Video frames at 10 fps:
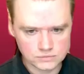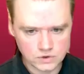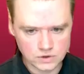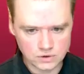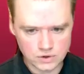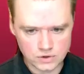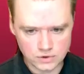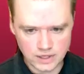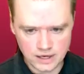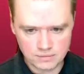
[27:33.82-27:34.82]
Go to new
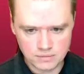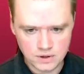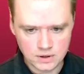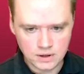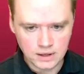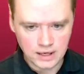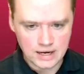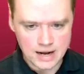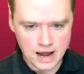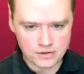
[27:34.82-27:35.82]
game,
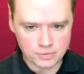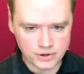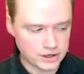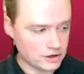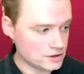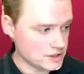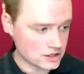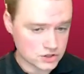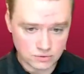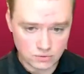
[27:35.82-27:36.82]
and now the player is
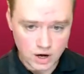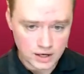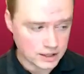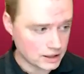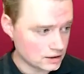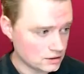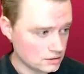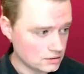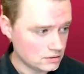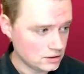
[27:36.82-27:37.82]
actually walking
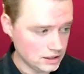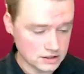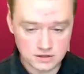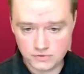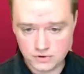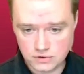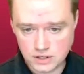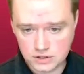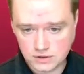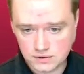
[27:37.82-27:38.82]
in different
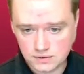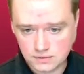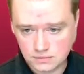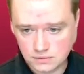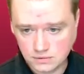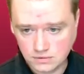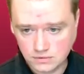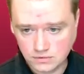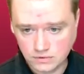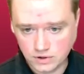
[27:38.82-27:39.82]
directions.
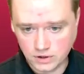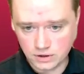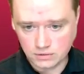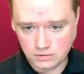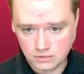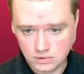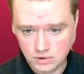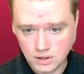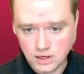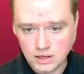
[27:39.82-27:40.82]
Very good.
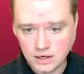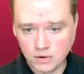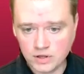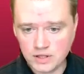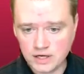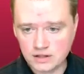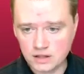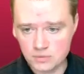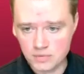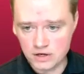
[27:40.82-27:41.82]
Now, one thing
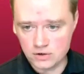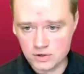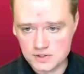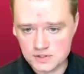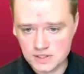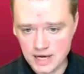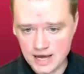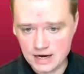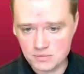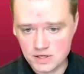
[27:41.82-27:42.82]
that you might notice is the
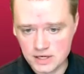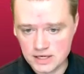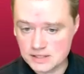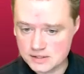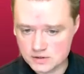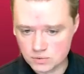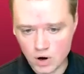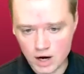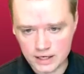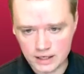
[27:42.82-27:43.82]
enemy isn't
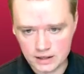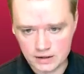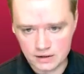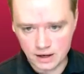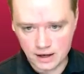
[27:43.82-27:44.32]
walking in,